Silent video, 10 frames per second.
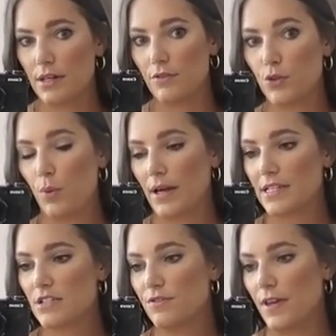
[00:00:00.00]
if you
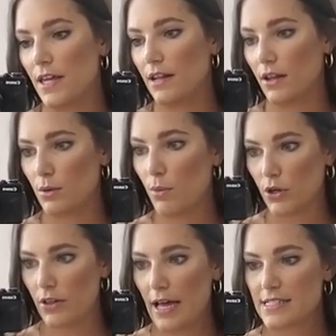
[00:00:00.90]
wanted to fit like
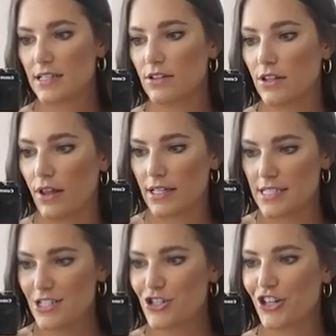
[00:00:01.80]
more classically like a
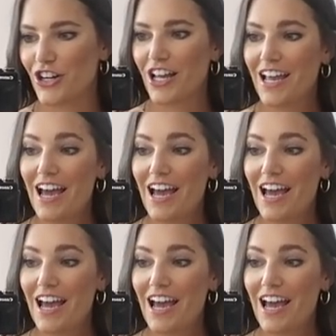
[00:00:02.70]
t-shirt,